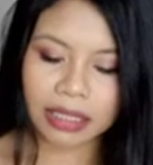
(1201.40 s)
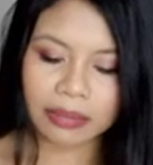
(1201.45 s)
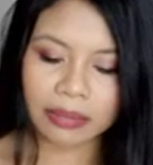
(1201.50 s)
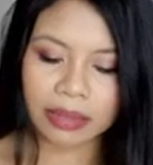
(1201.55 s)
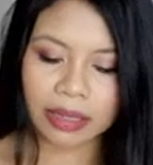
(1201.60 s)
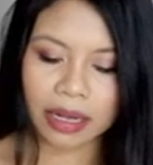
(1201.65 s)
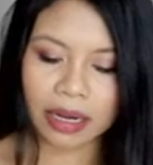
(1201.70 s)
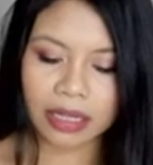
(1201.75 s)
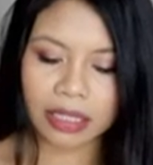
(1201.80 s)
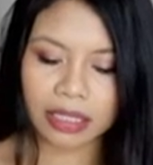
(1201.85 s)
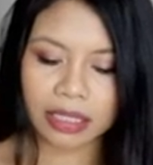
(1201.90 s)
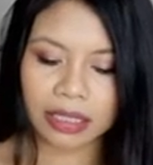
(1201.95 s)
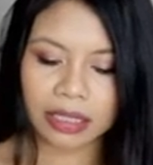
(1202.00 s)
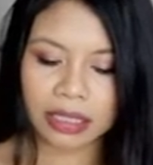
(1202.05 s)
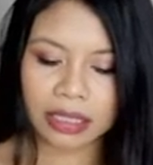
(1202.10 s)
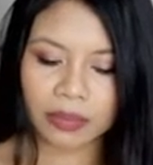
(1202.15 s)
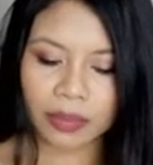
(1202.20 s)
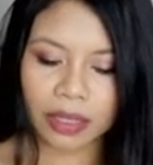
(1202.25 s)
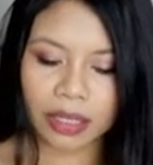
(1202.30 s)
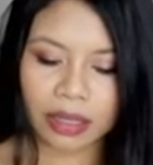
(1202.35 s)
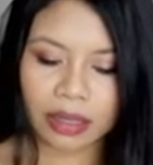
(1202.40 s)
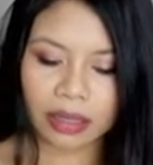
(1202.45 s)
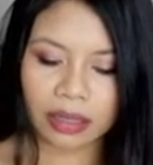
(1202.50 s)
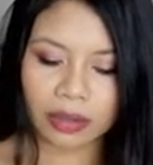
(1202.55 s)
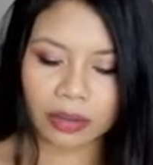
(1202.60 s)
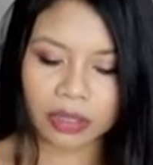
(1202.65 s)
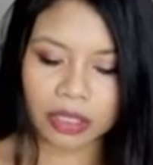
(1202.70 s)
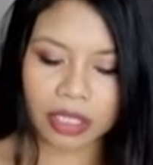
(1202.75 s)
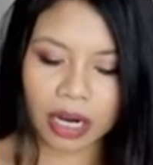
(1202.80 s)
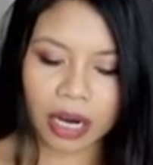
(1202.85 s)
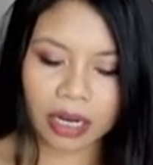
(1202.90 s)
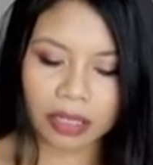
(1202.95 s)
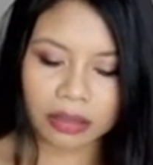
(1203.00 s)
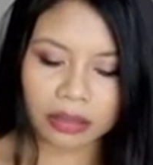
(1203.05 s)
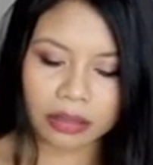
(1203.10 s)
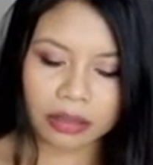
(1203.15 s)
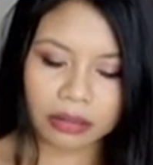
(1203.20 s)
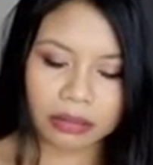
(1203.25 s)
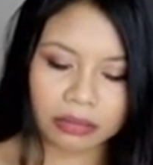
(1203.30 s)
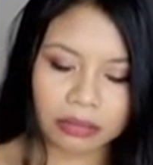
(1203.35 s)
similarities with your
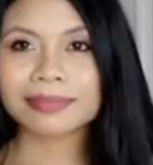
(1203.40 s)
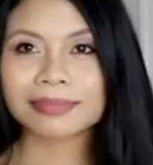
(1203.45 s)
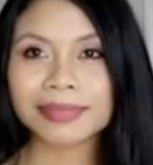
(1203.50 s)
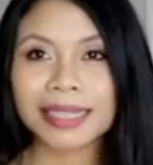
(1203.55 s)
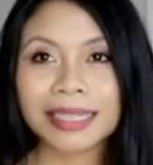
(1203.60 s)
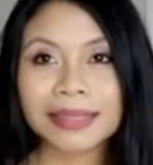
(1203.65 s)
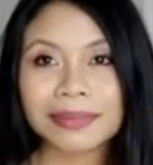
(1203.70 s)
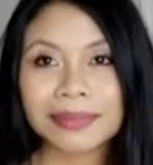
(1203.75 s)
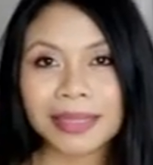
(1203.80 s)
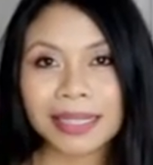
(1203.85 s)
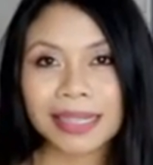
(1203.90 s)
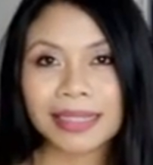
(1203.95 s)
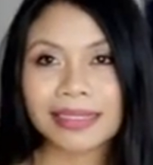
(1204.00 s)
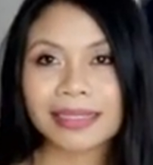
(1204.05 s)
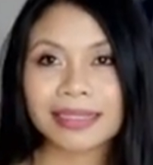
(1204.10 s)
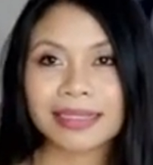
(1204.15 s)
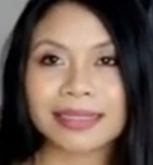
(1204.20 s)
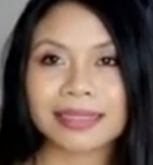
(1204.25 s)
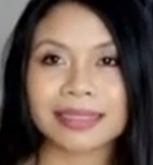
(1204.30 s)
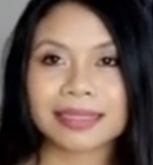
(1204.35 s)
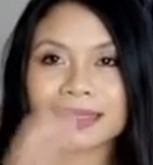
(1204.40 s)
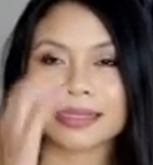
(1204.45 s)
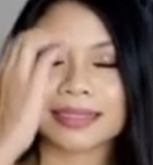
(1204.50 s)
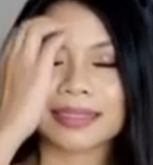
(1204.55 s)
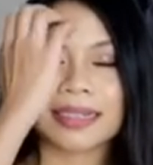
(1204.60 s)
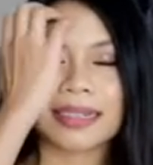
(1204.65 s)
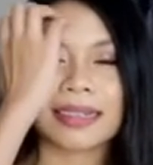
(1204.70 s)
child? Maybe a little,